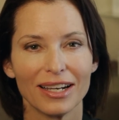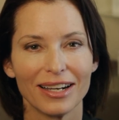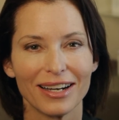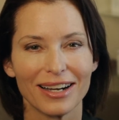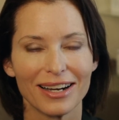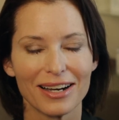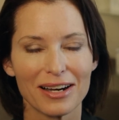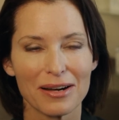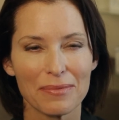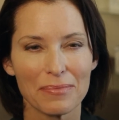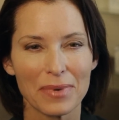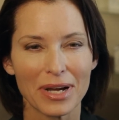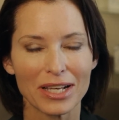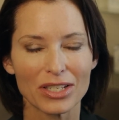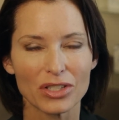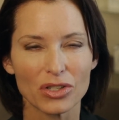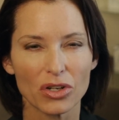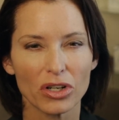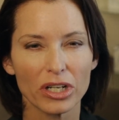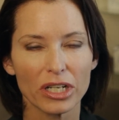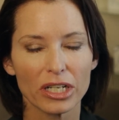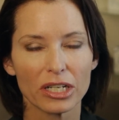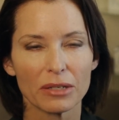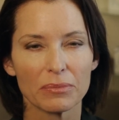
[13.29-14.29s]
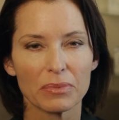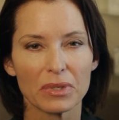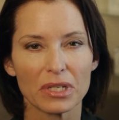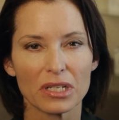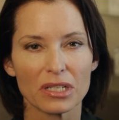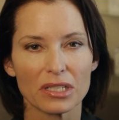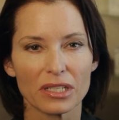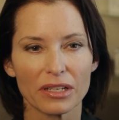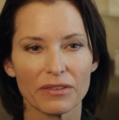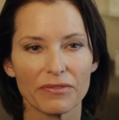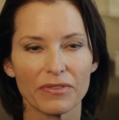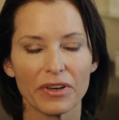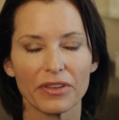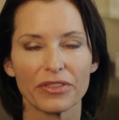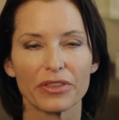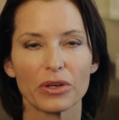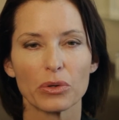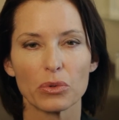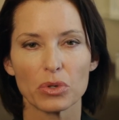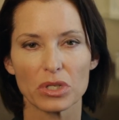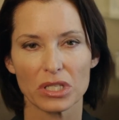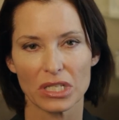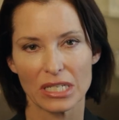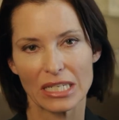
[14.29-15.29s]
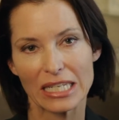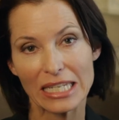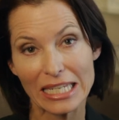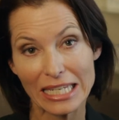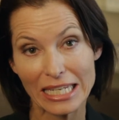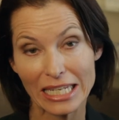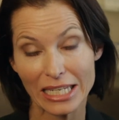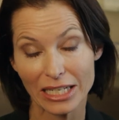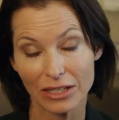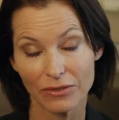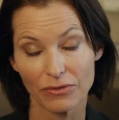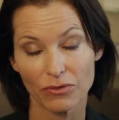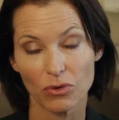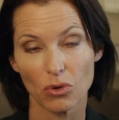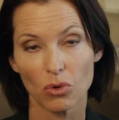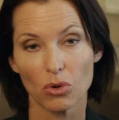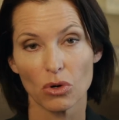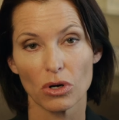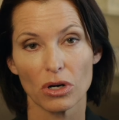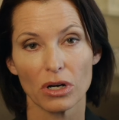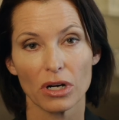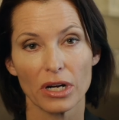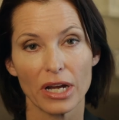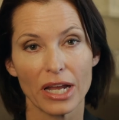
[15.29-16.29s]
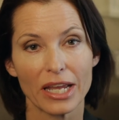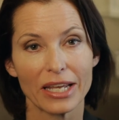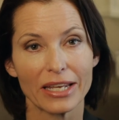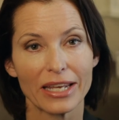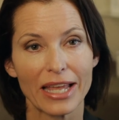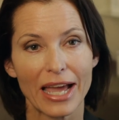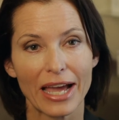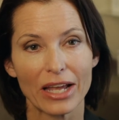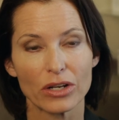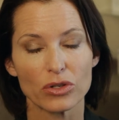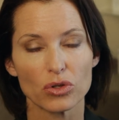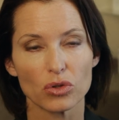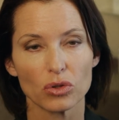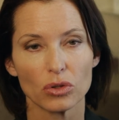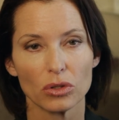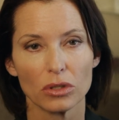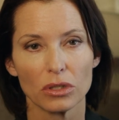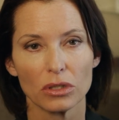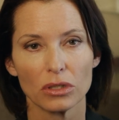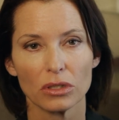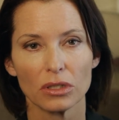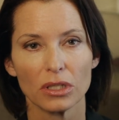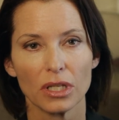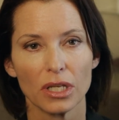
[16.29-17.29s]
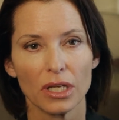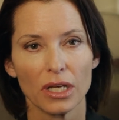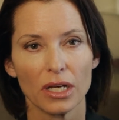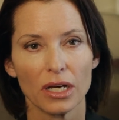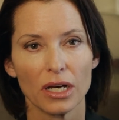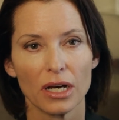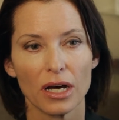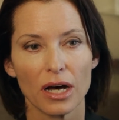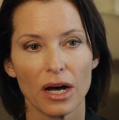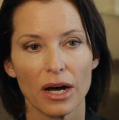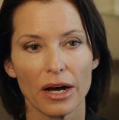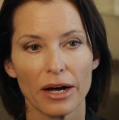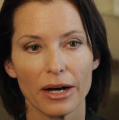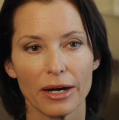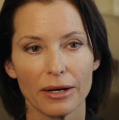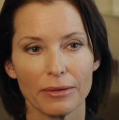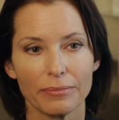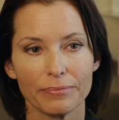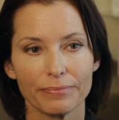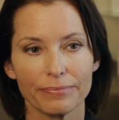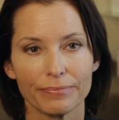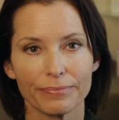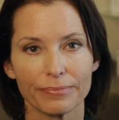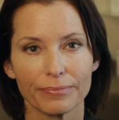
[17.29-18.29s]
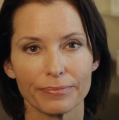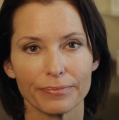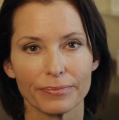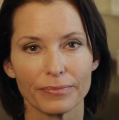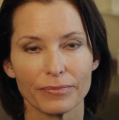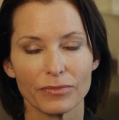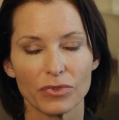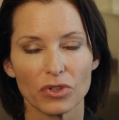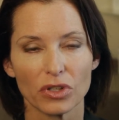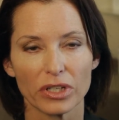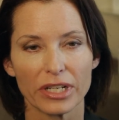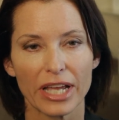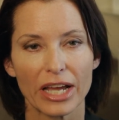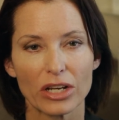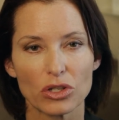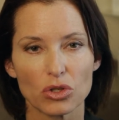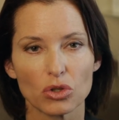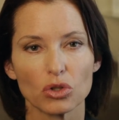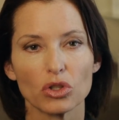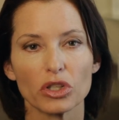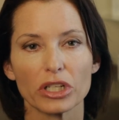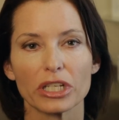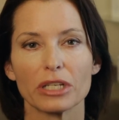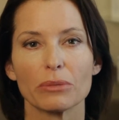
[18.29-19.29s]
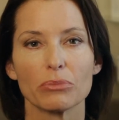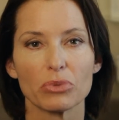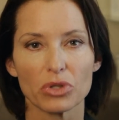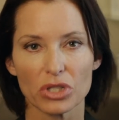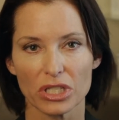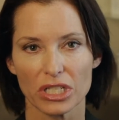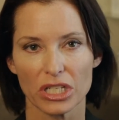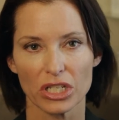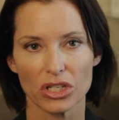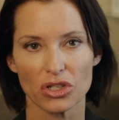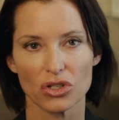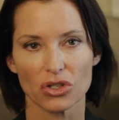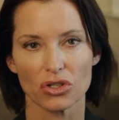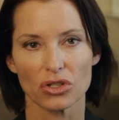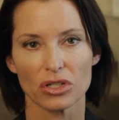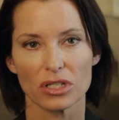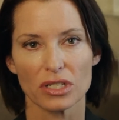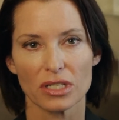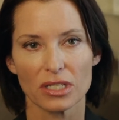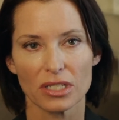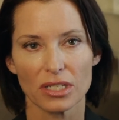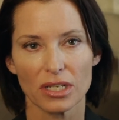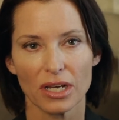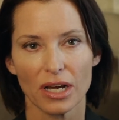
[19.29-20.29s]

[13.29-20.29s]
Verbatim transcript: Um, I started it because I felt there was a need for a natural um, for natural looking procedures.